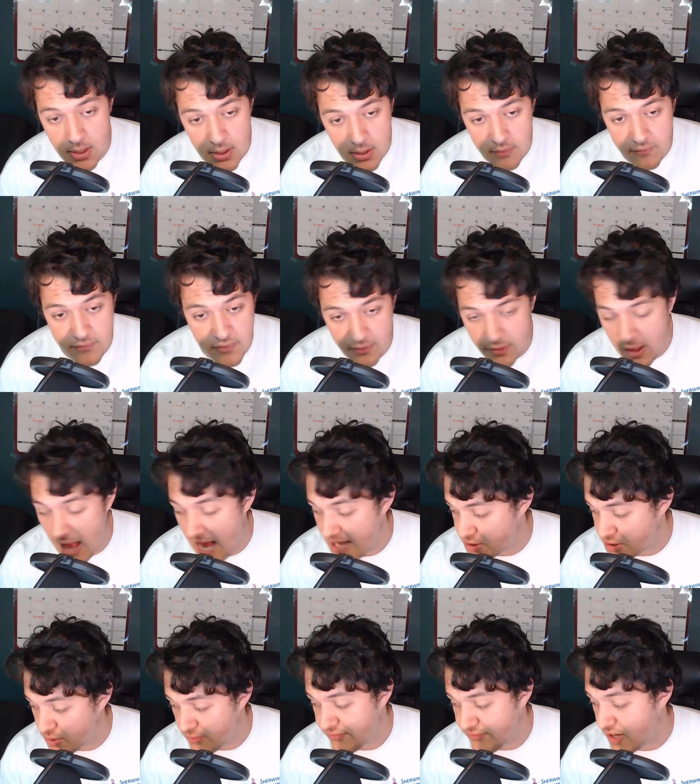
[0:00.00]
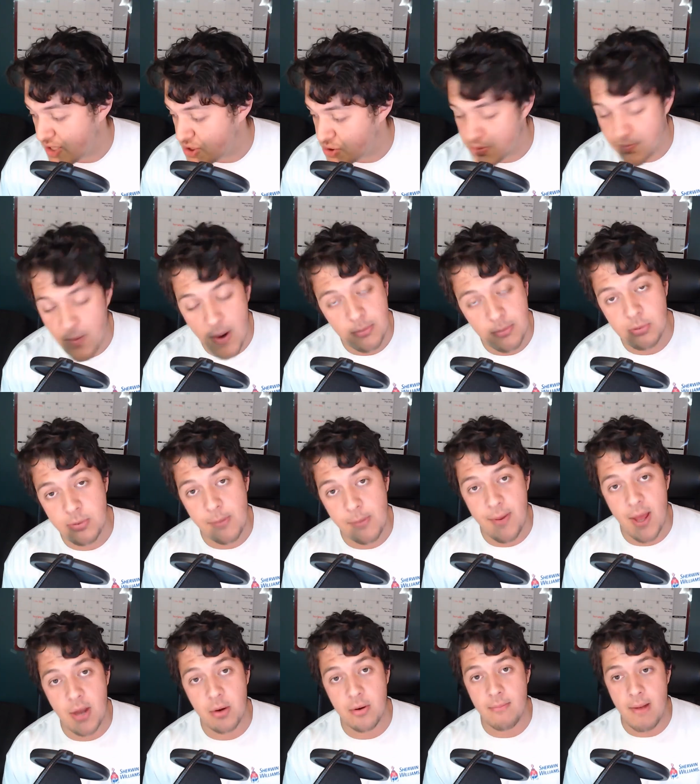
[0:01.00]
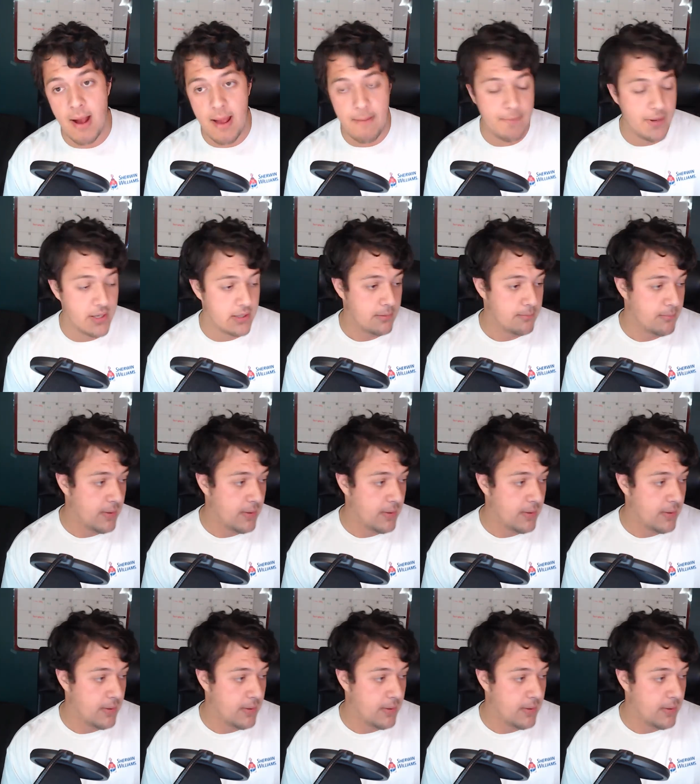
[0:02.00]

for the last two fights was probably better in my opinion.